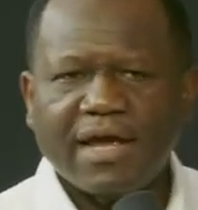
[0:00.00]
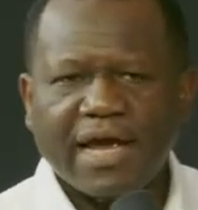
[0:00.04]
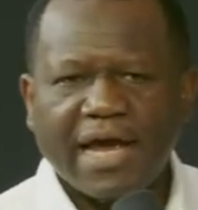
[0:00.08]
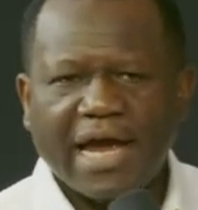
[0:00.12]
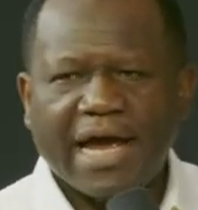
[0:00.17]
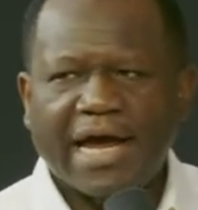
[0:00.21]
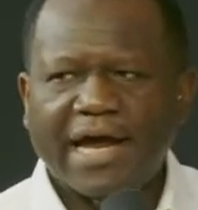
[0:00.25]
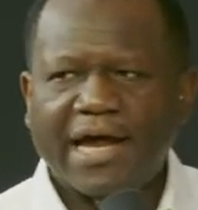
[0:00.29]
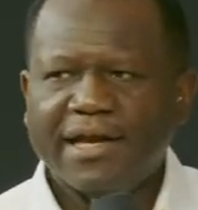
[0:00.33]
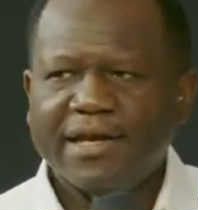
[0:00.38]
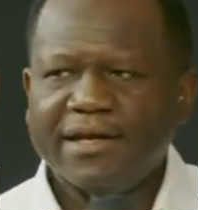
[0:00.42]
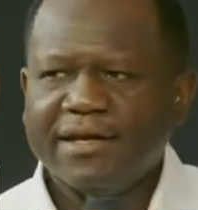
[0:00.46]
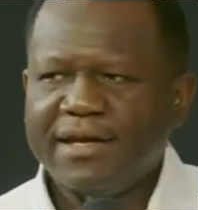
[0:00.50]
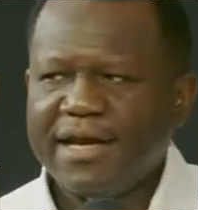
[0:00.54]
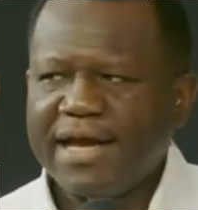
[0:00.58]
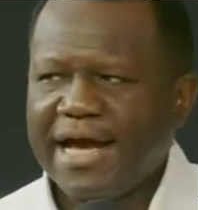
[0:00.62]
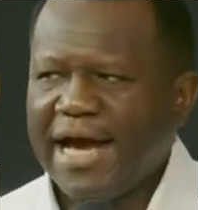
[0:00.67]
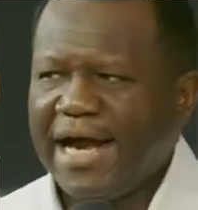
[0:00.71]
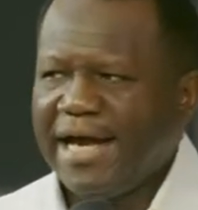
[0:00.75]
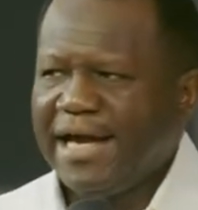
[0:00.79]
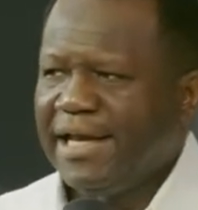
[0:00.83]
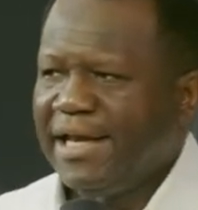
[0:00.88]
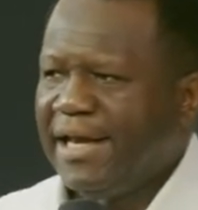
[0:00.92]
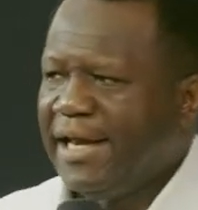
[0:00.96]
And
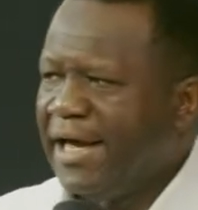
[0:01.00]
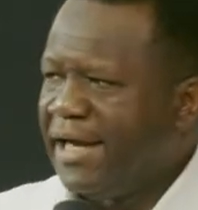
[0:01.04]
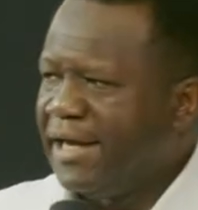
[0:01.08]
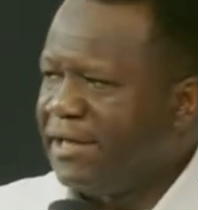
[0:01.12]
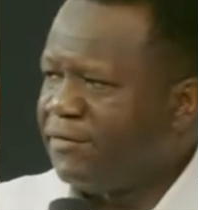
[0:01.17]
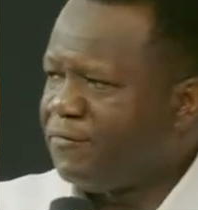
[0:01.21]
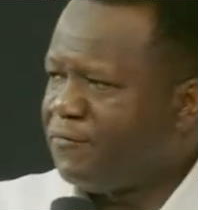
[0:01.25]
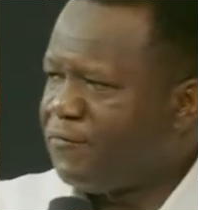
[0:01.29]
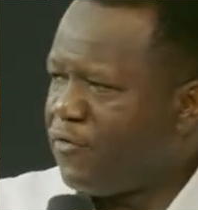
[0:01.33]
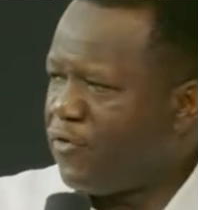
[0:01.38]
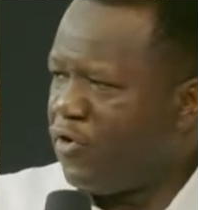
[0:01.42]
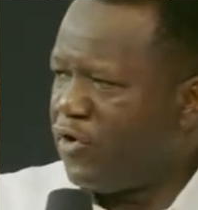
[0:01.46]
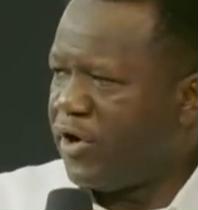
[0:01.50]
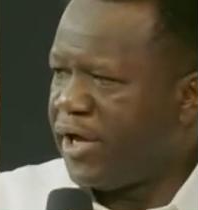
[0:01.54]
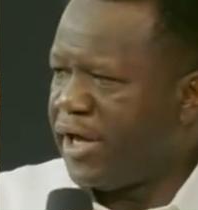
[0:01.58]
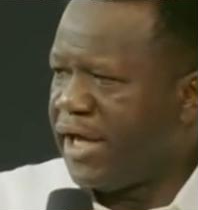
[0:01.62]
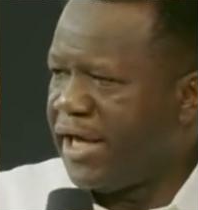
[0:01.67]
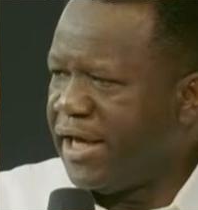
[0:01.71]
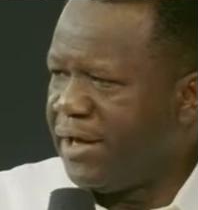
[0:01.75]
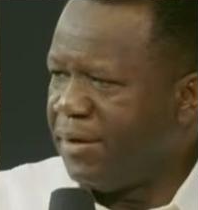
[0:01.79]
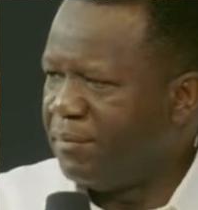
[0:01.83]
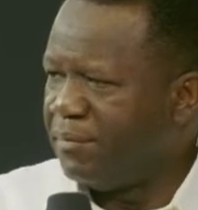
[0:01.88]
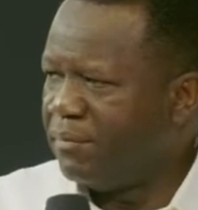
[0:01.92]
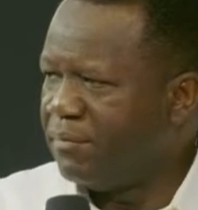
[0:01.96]
I learned from
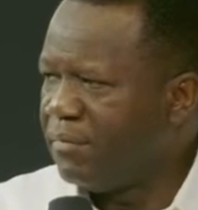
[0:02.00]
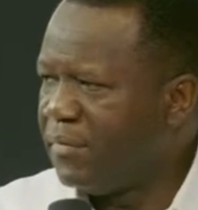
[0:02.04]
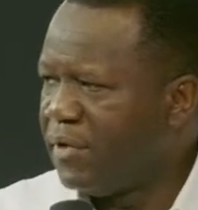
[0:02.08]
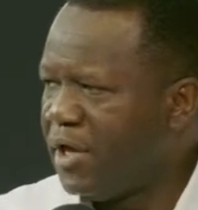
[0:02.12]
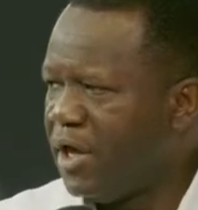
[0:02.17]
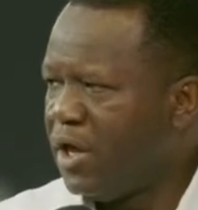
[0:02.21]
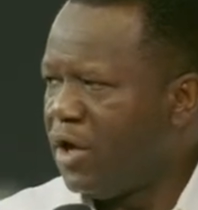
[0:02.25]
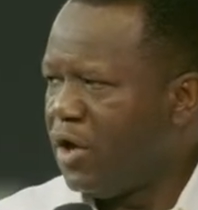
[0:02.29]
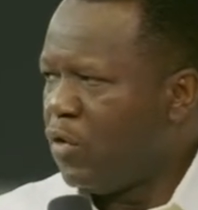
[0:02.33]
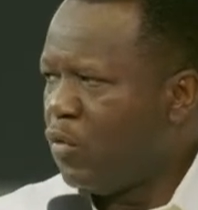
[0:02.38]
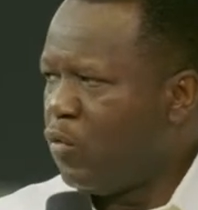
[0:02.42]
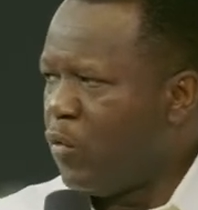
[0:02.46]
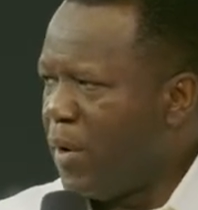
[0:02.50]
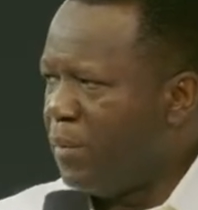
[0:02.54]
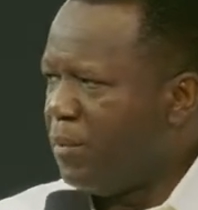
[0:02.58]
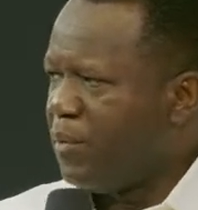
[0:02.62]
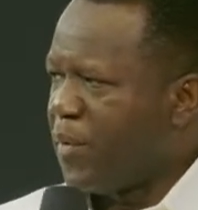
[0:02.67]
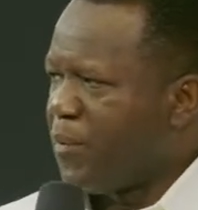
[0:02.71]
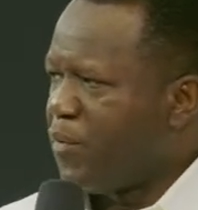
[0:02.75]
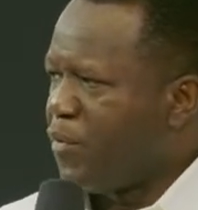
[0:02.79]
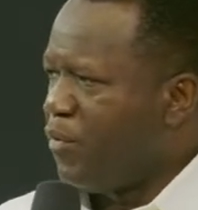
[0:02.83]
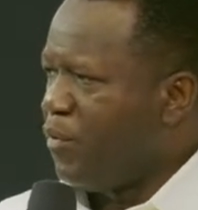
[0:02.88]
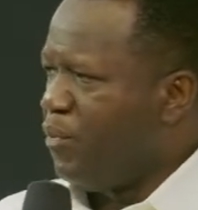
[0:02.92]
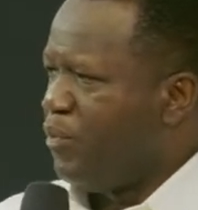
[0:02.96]
him, when
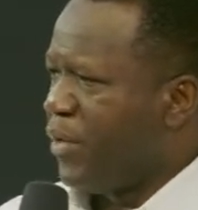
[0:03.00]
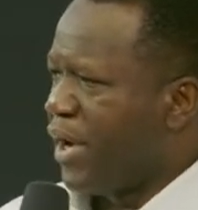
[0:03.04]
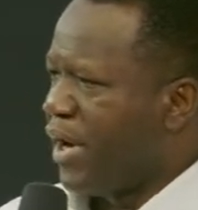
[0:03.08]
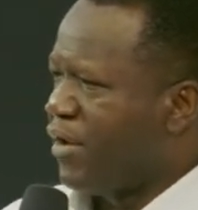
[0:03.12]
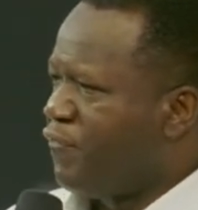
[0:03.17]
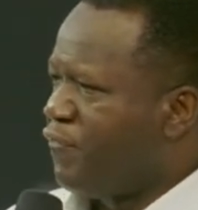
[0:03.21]
people bring